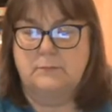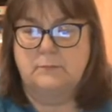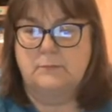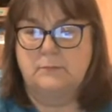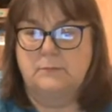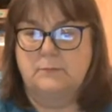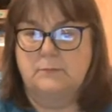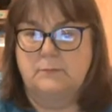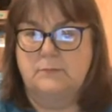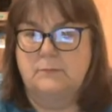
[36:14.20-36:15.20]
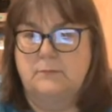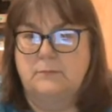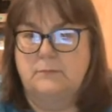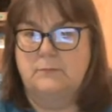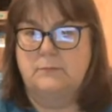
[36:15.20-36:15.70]

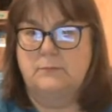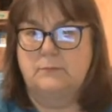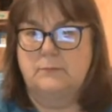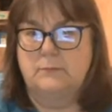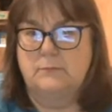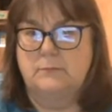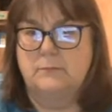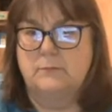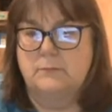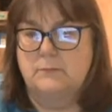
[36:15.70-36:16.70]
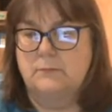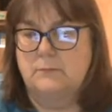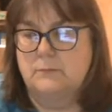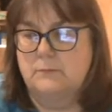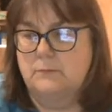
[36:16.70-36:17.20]

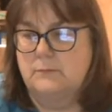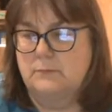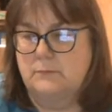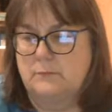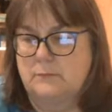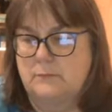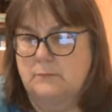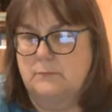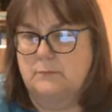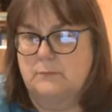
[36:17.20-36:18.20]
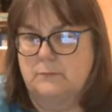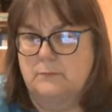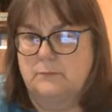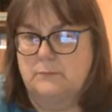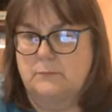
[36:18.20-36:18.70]

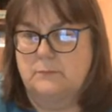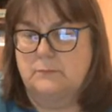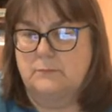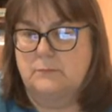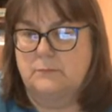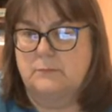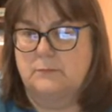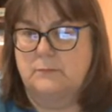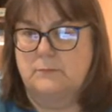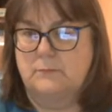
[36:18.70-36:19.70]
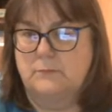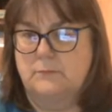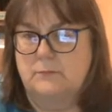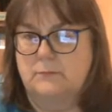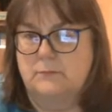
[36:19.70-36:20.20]

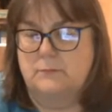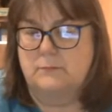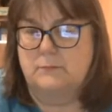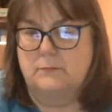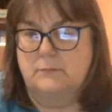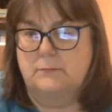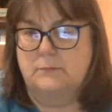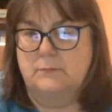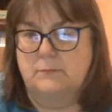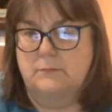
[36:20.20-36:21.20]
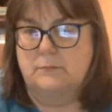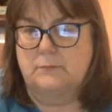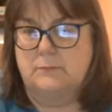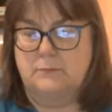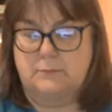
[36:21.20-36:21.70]

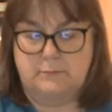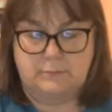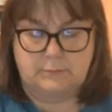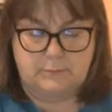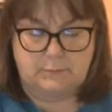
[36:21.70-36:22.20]
This person isn't speaking.